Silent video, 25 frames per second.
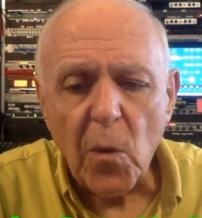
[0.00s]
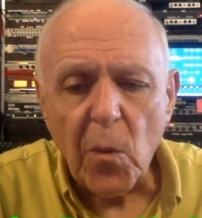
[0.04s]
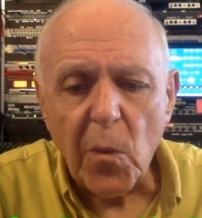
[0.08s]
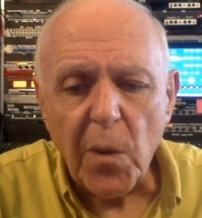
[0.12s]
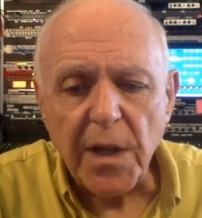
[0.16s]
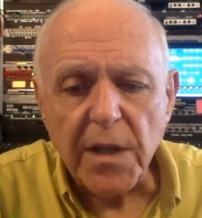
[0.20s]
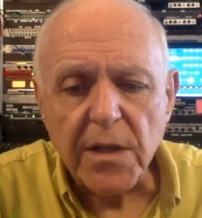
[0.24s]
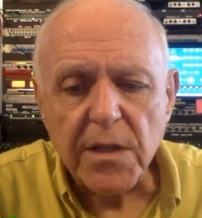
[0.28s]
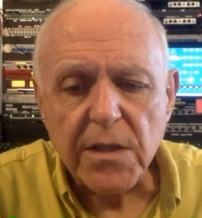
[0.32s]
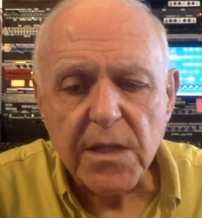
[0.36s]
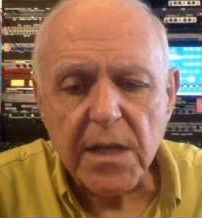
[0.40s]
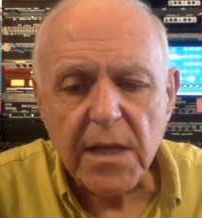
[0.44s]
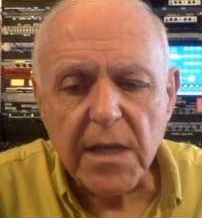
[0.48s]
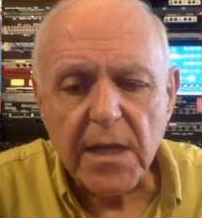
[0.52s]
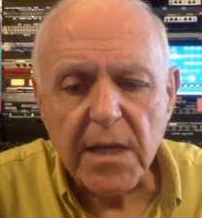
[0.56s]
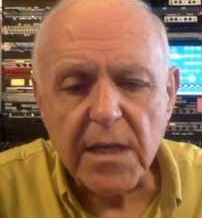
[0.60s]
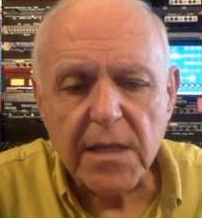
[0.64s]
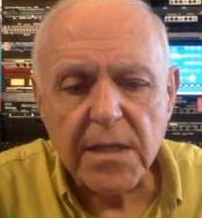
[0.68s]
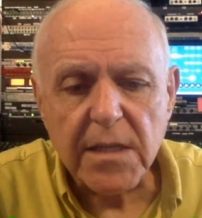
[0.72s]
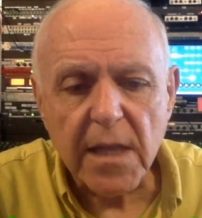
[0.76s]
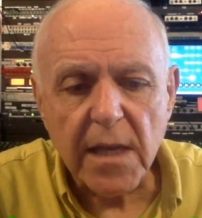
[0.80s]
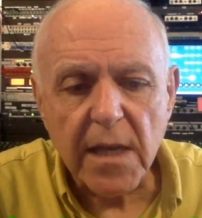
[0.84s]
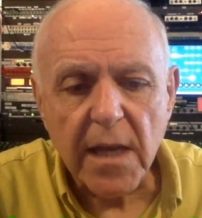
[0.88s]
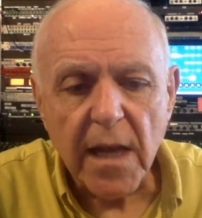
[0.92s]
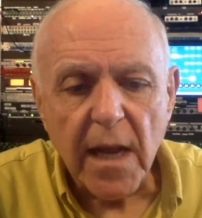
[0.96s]
winds
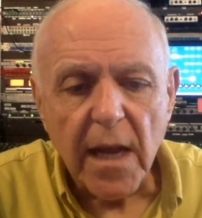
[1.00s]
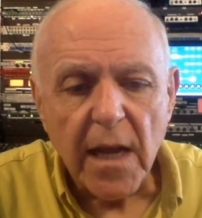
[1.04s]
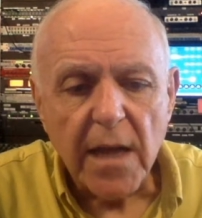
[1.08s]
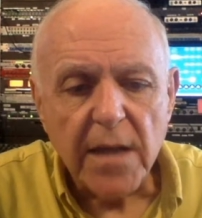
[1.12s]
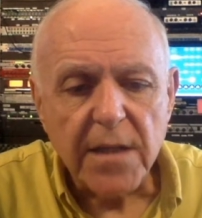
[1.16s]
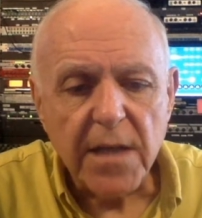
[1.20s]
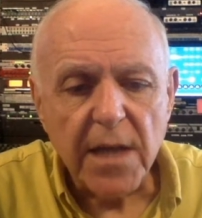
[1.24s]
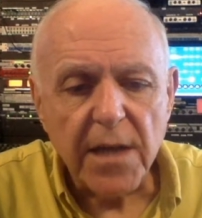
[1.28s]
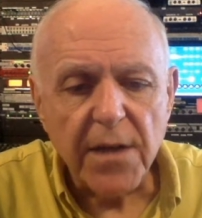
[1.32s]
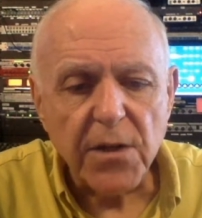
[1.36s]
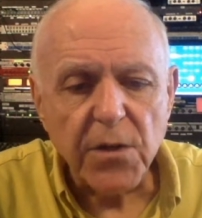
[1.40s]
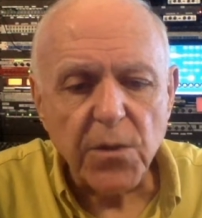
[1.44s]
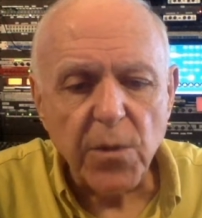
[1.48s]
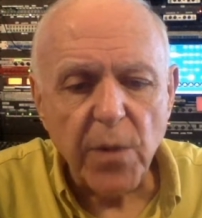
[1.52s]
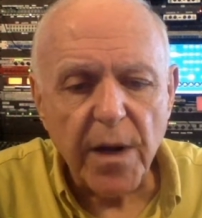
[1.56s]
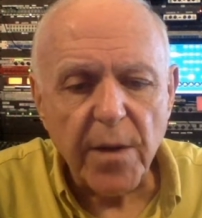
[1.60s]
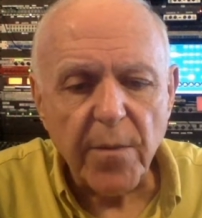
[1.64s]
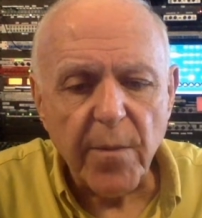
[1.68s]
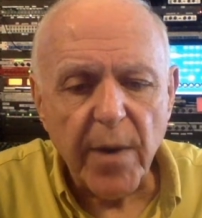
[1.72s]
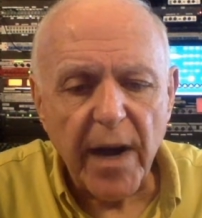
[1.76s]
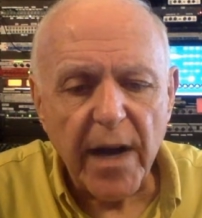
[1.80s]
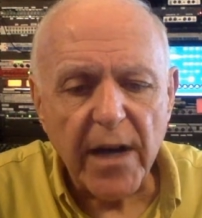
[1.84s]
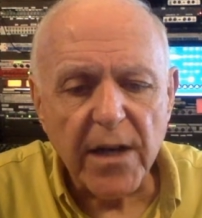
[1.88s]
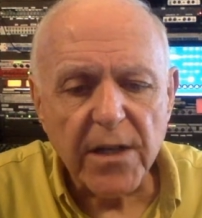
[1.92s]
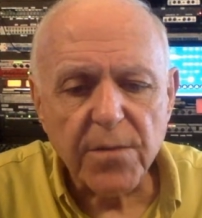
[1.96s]
east at 10 to
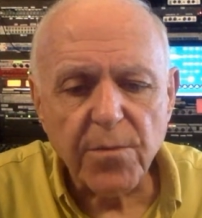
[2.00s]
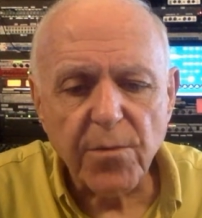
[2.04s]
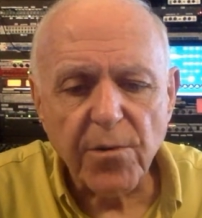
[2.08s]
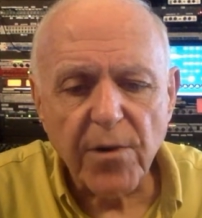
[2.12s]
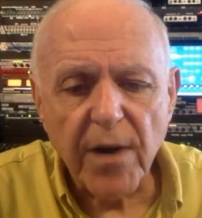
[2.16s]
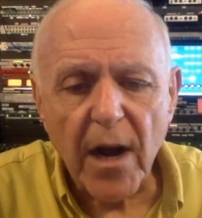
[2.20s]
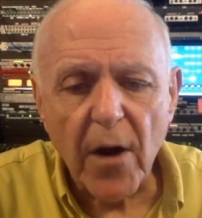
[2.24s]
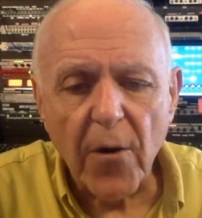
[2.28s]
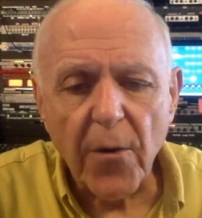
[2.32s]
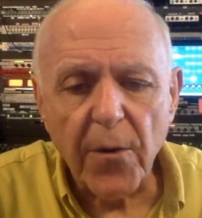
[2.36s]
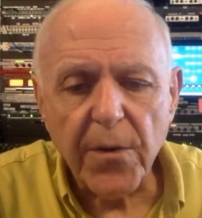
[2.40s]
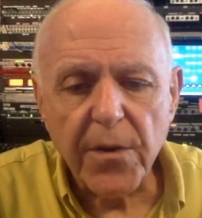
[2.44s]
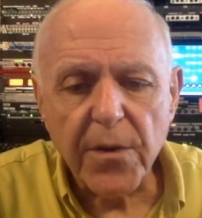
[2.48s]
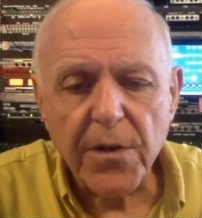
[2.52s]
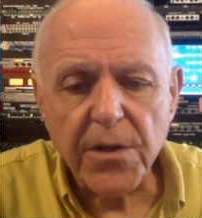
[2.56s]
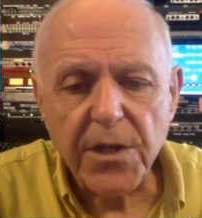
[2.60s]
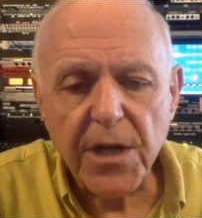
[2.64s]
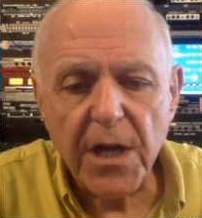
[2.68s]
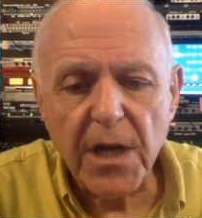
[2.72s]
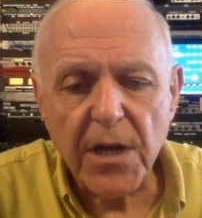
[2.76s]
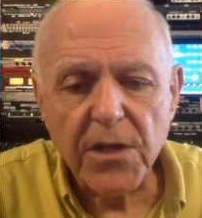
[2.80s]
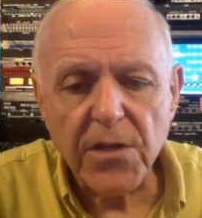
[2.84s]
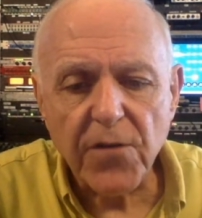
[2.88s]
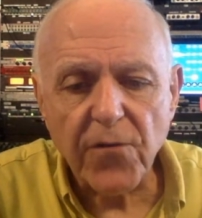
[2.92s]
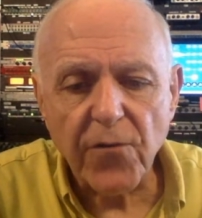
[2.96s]
20 miles per hour, and the
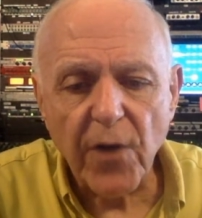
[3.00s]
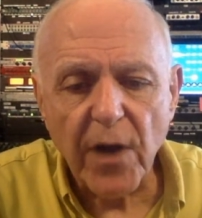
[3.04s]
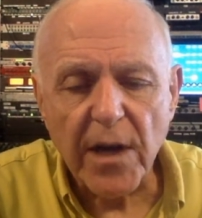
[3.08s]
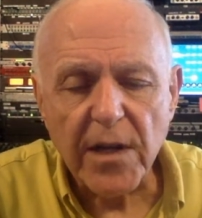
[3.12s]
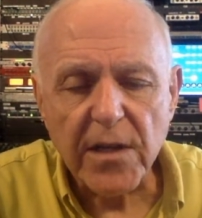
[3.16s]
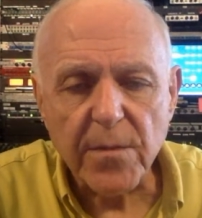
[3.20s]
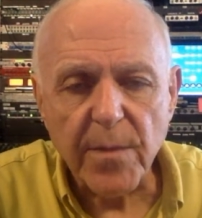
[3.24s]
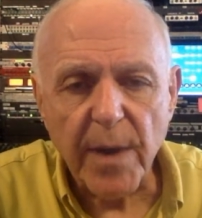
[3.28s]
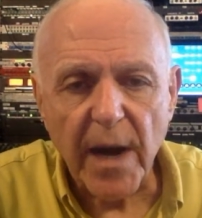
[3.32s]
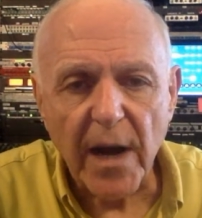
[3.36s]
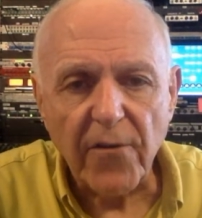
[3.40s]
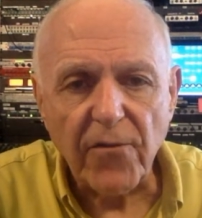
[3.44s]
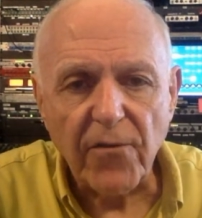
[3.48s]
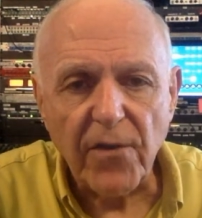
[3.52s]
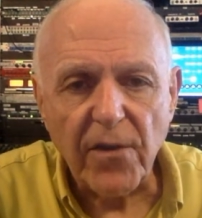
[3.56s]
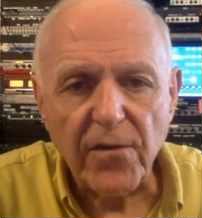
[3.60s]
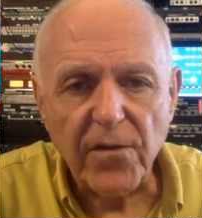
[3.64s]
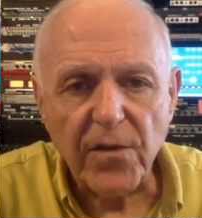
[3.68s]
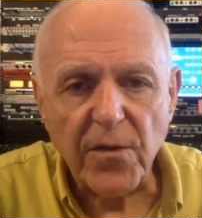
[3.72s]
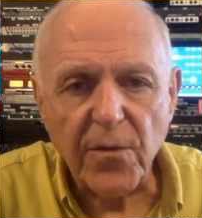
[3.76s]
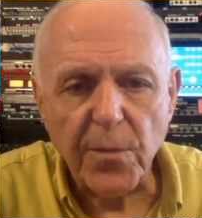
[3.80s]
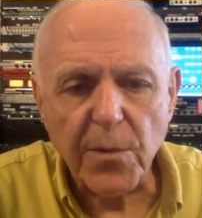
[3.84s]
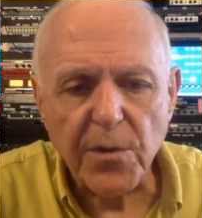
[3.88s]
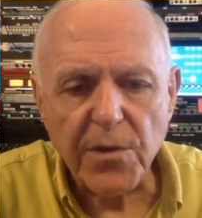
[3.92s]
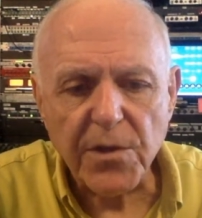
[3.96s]
chance of rain's about
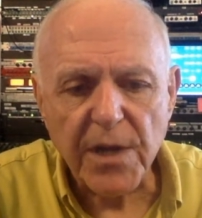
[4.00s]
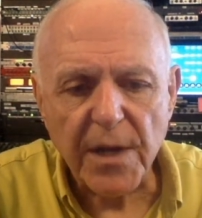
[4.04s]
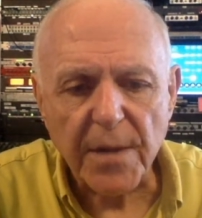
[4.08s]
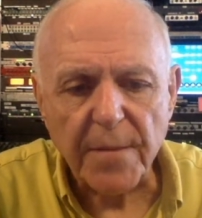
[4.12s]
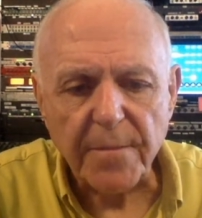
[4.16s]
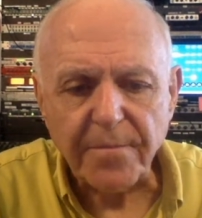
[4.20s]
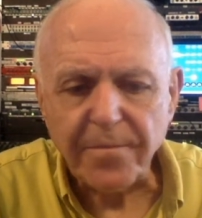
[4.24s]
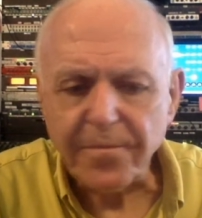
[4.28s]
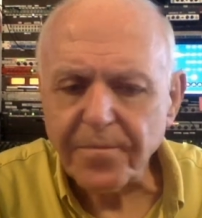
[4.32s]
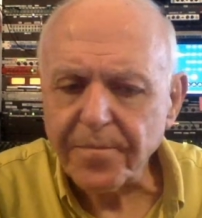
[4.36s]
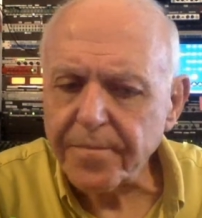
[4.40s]
50%.